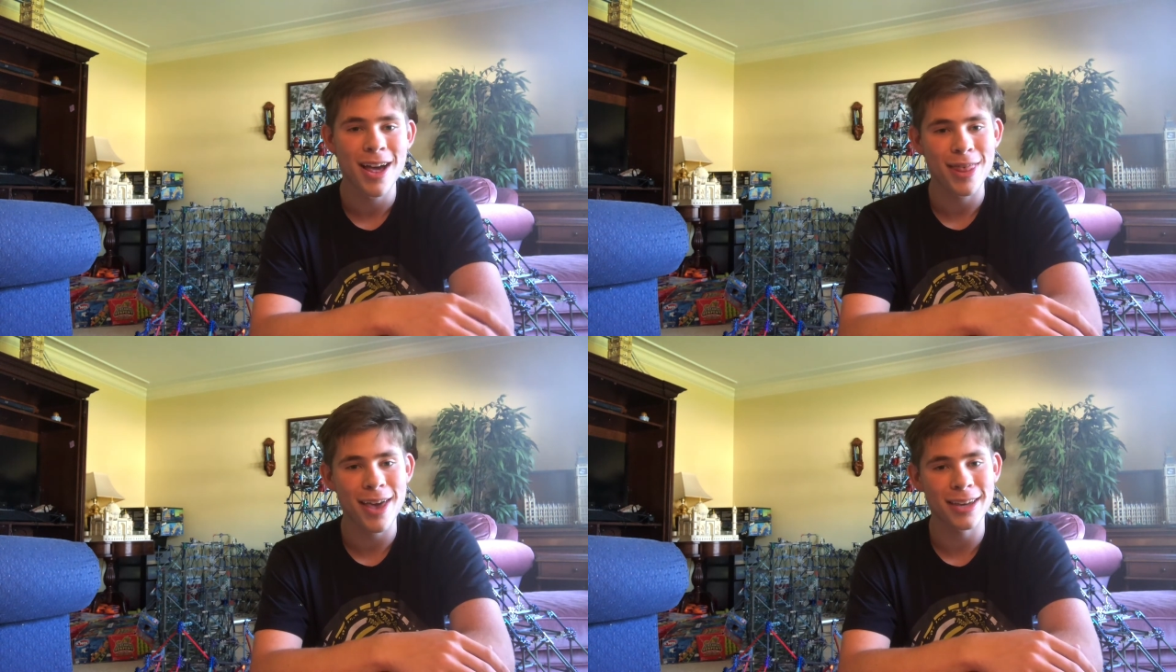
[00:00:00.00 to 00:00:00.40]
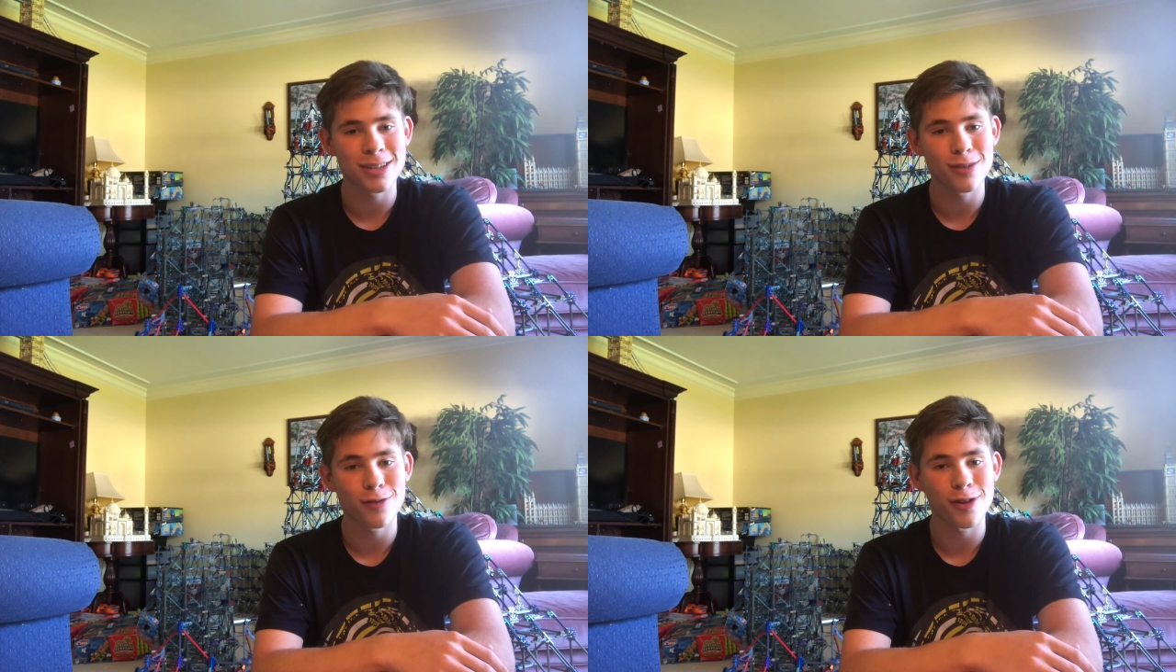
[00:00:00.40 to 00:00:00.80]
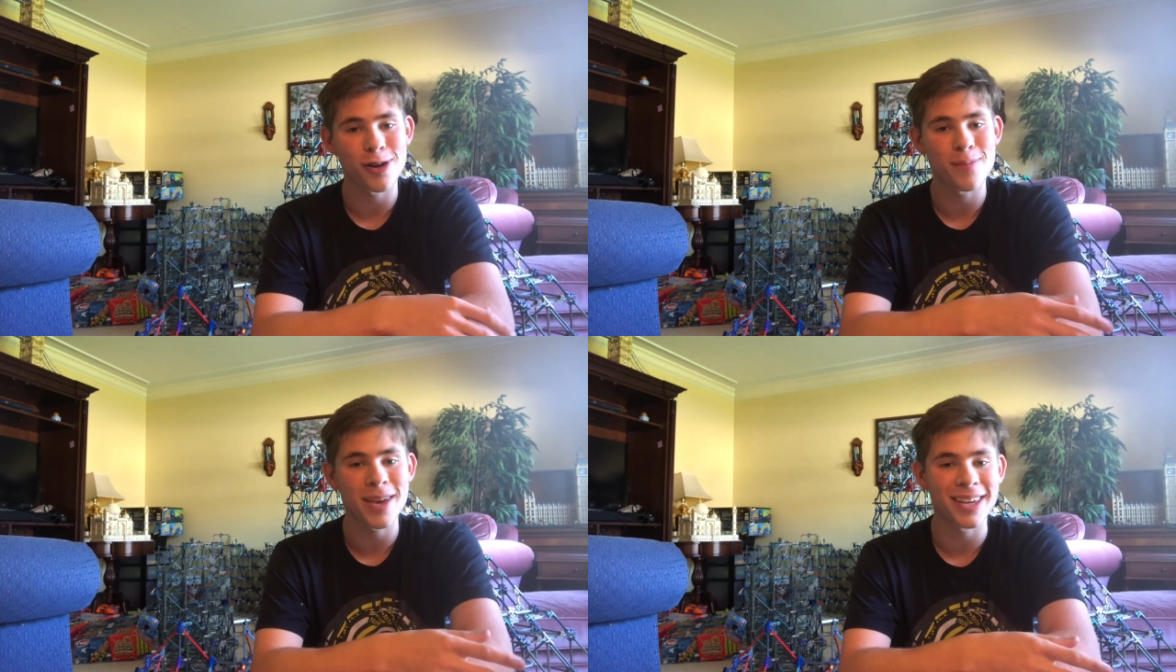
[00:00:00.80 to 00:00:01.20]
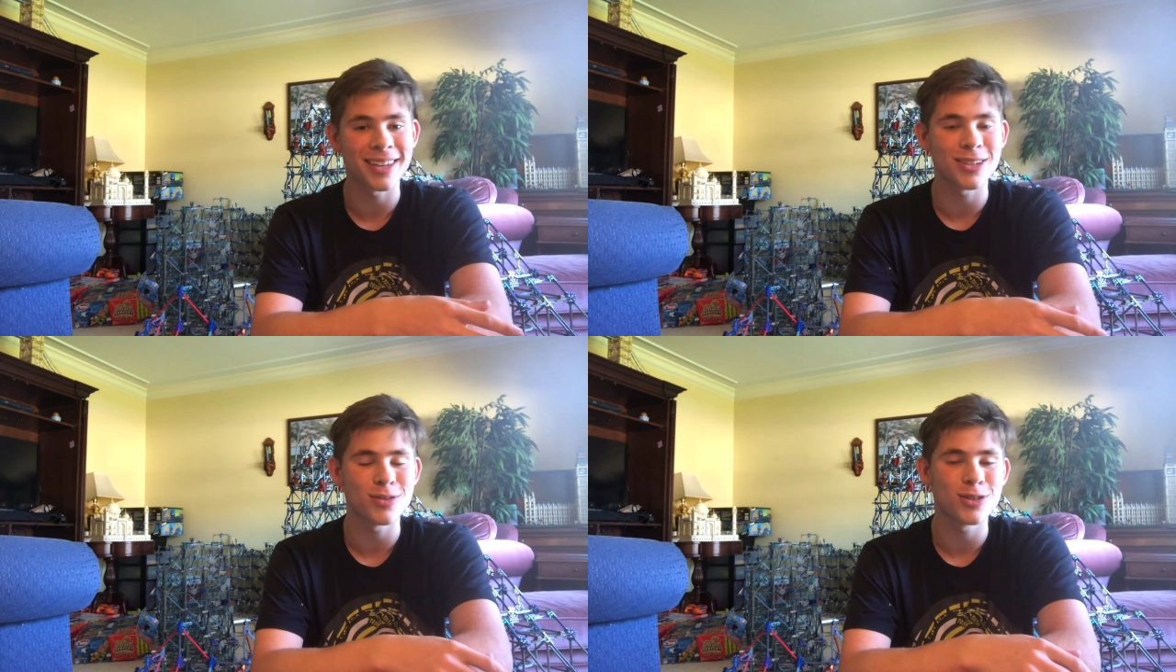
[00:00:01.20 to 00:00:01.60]
thank you for
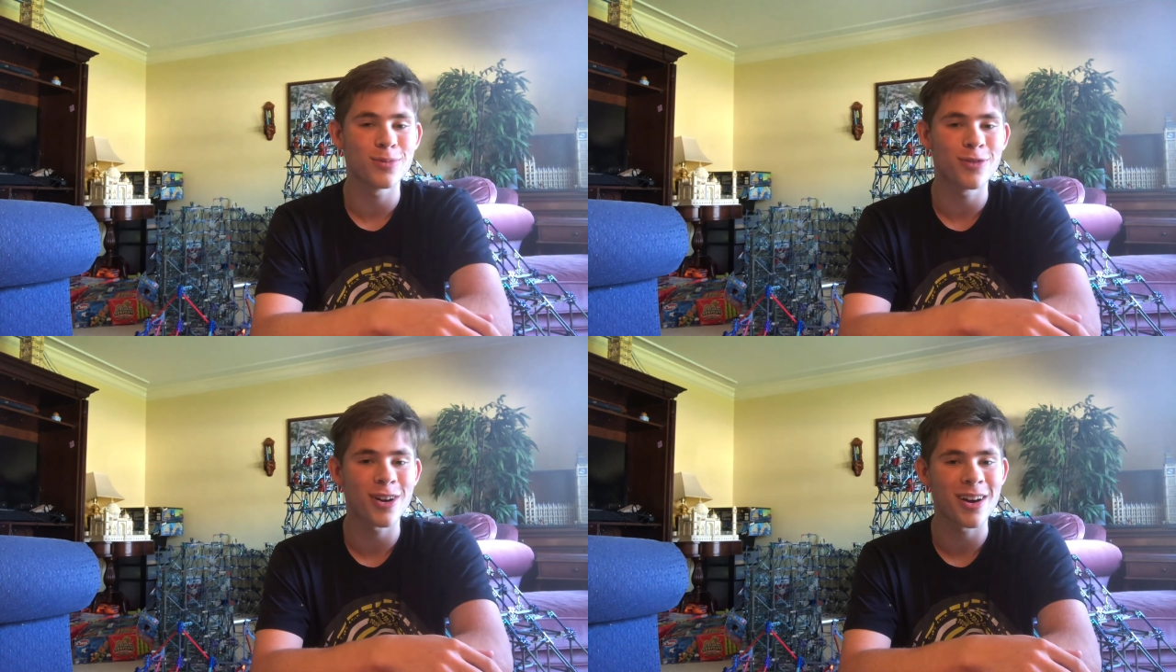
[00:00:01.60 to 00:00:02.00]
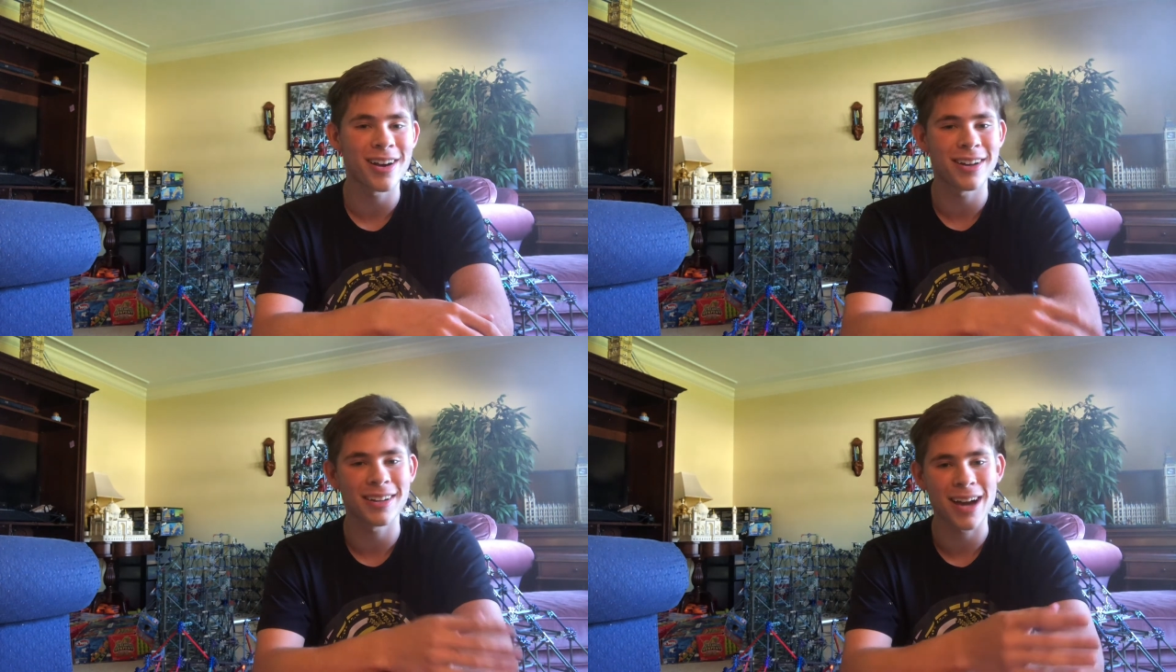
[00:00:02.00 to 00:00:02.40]
making YouTube fun,